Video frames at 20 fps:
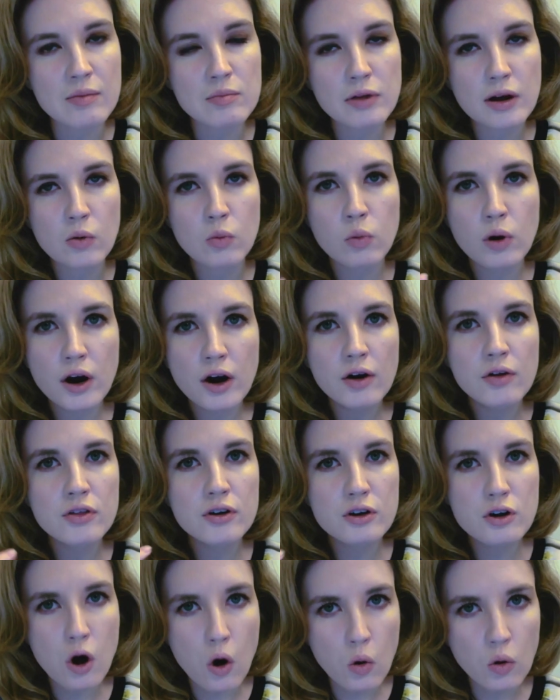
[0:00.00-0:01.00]
Like, where are the
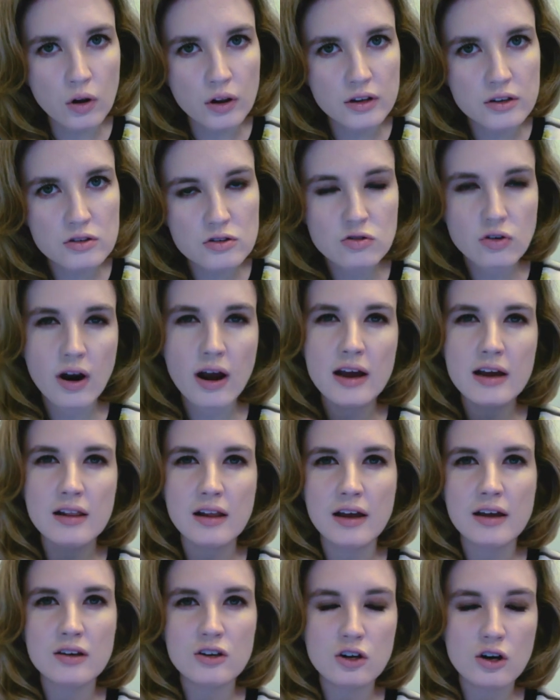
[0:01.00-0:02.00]
Nolans, right?
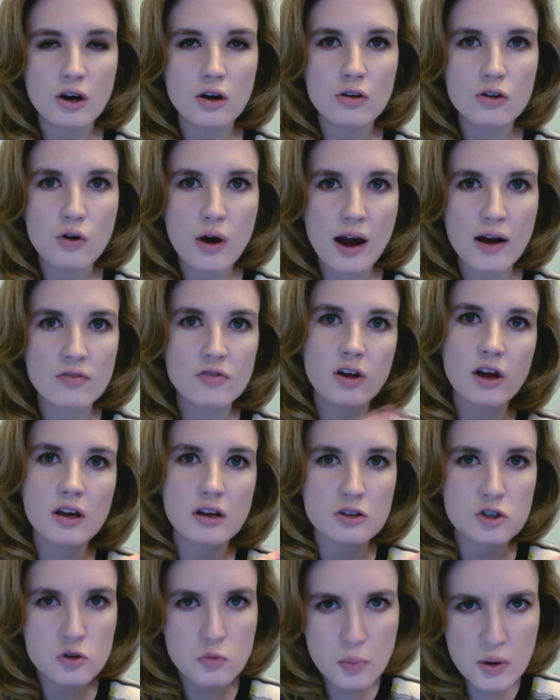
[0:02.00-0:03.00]
Like, you know, you have like
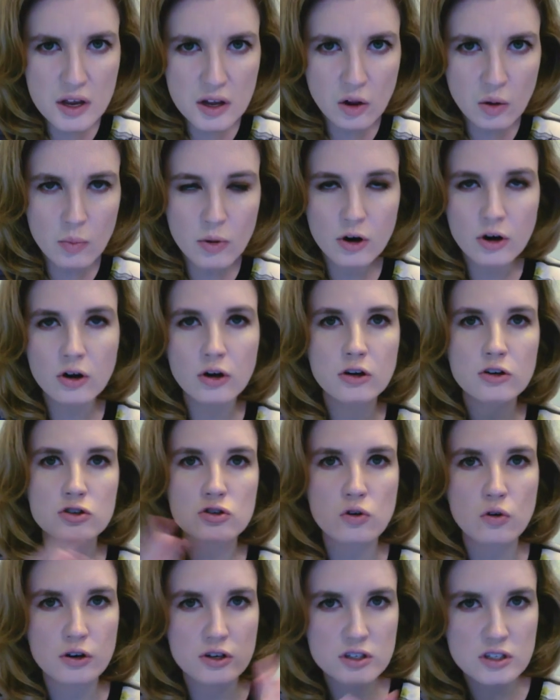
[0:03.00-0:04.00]
Spielberg,
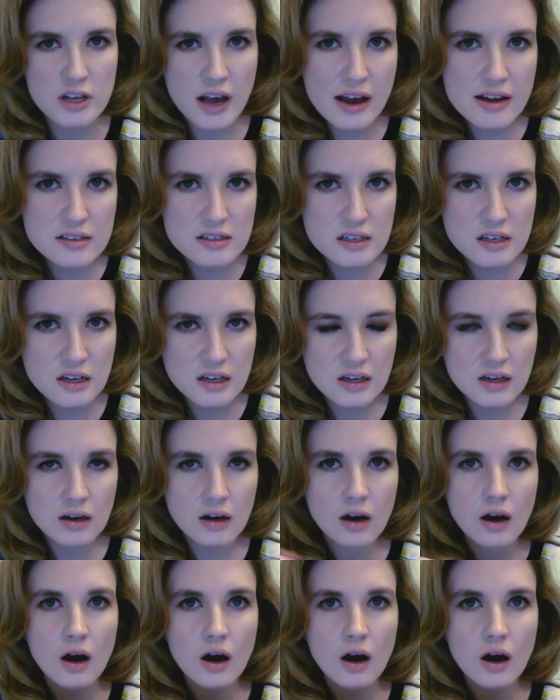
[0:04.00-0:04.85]
Scorsese,